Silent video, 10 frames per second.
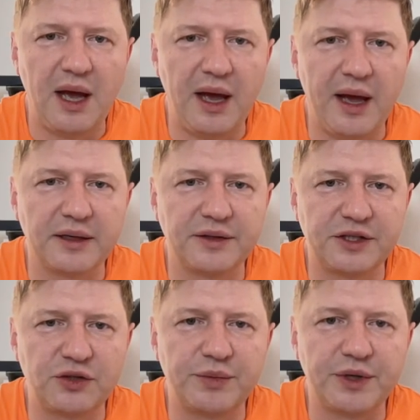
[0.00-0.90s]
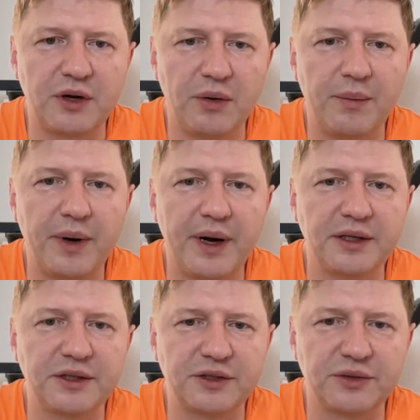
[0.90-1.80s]
And this should be
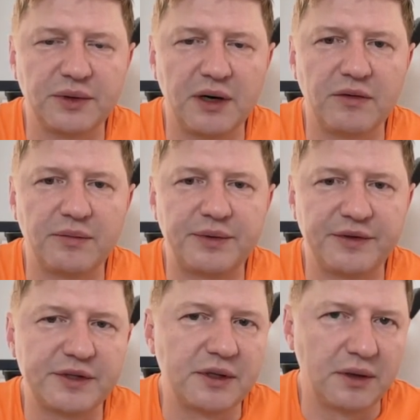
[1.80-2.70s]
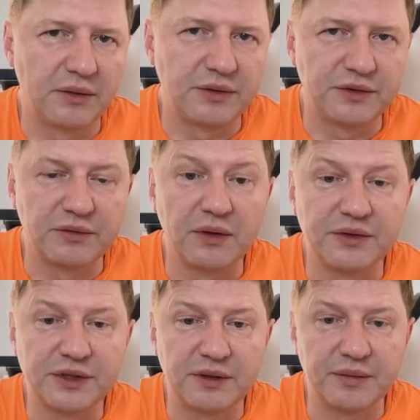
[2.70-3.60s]
combined to our previously loaded role
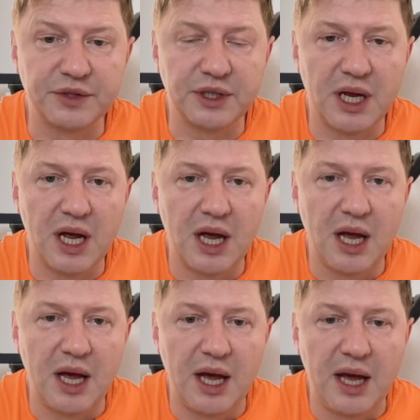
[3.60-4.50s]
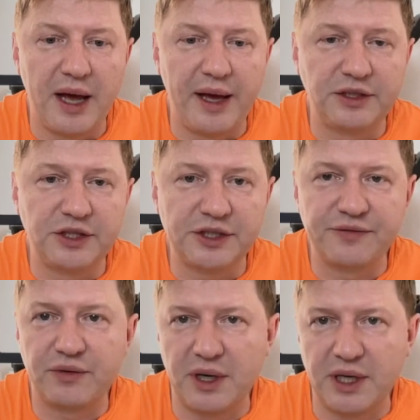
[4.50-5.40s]
description. And just
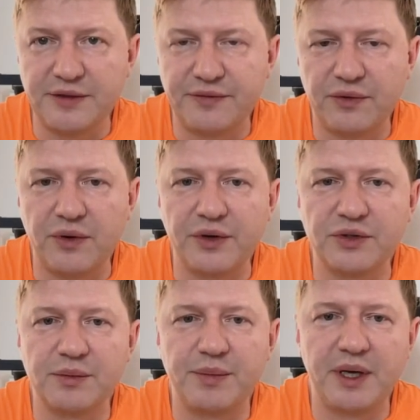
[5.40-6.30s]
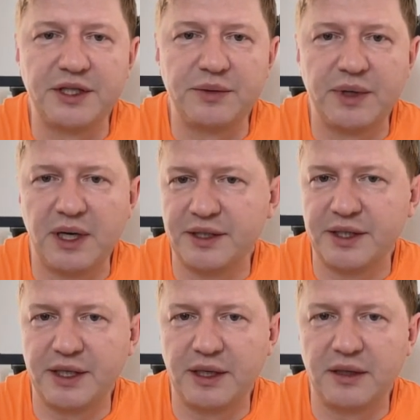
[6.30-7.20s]
for us, for usability, we're
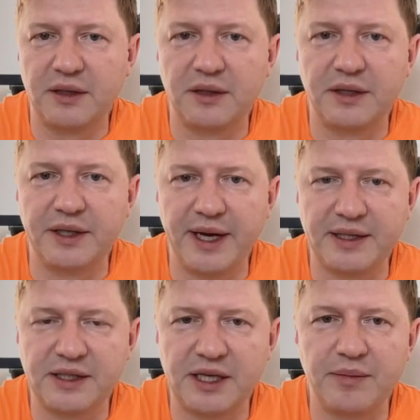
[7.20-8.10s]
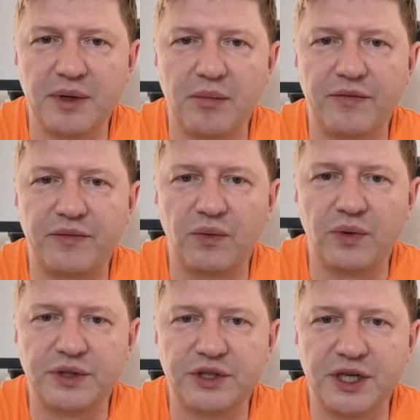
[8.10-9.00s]
asking the next step, number
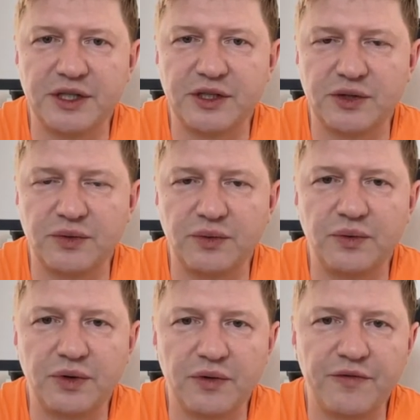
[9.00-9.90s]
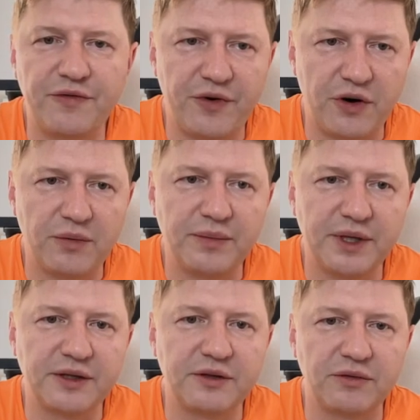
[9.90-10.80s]
four, just to confirm
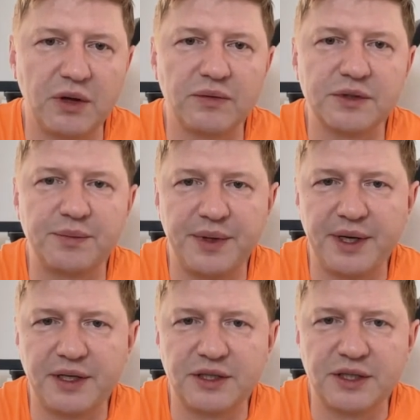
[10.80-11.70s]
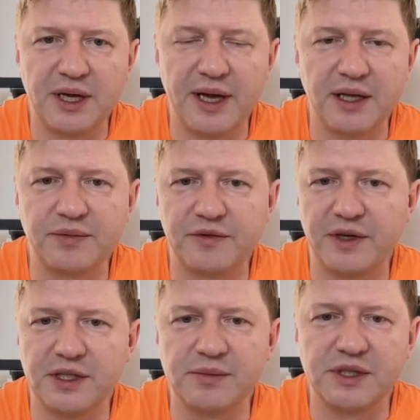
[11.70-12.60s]
that the role was picked and
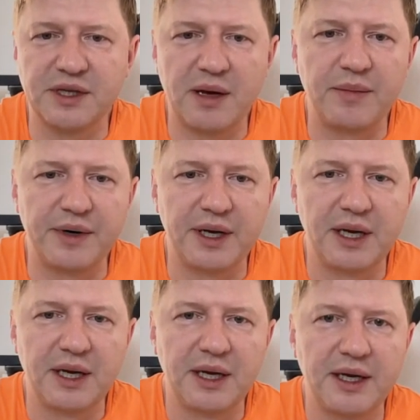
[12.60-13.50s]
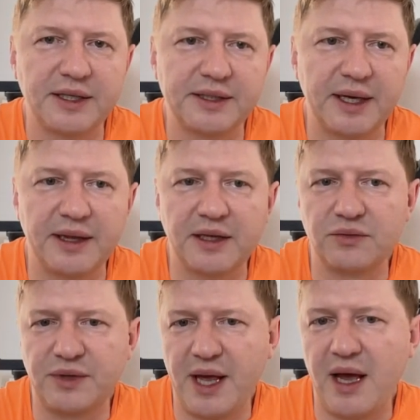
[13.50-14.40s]
provide some summary saying that,
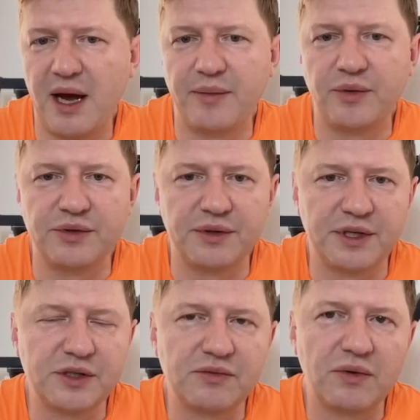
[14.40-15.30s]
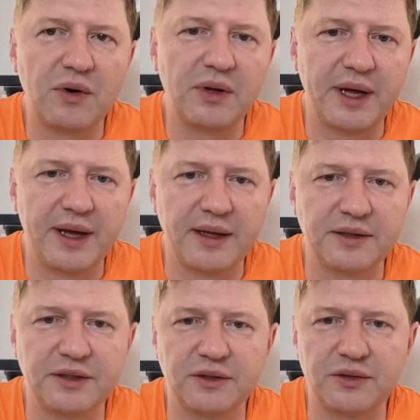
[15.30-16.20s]
okay, I'm using this role
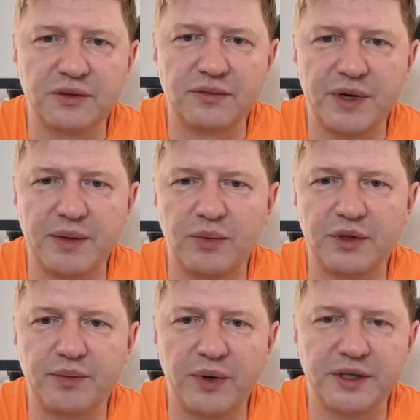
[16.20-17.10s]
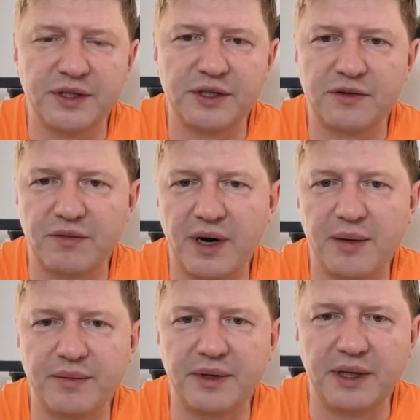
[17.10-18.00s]
and in two, three bullet points
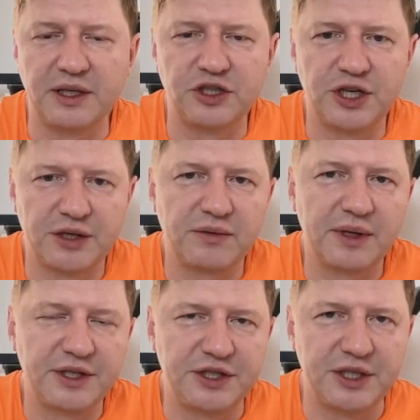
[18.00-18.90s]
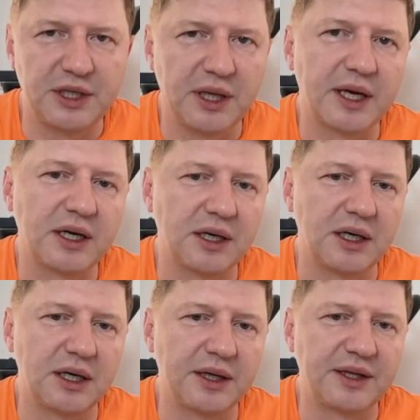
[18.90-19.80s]
describe the general idea, like
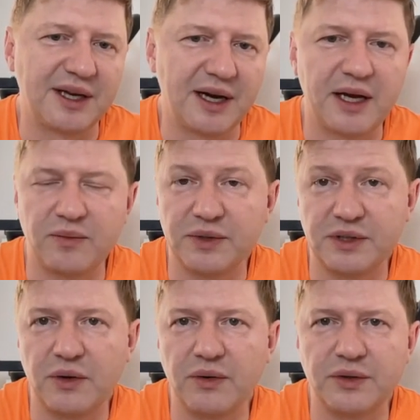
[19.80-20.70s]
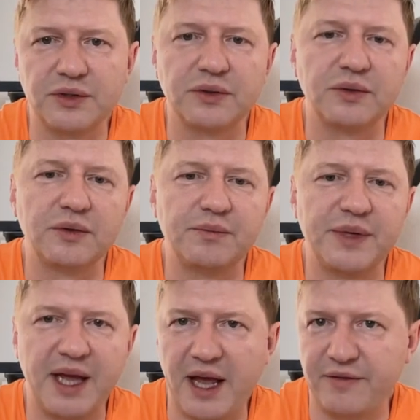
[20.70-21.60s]
uh, the eye, what's going to
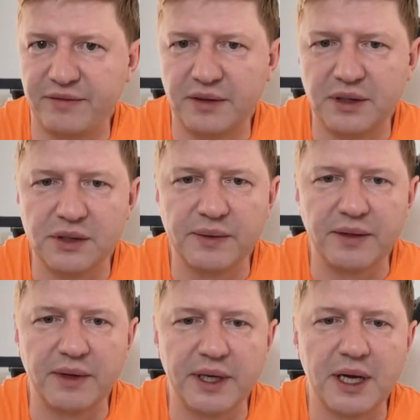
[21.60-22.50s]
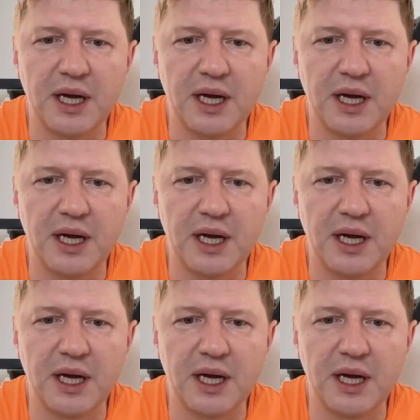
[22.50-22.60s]
behave in this way, right?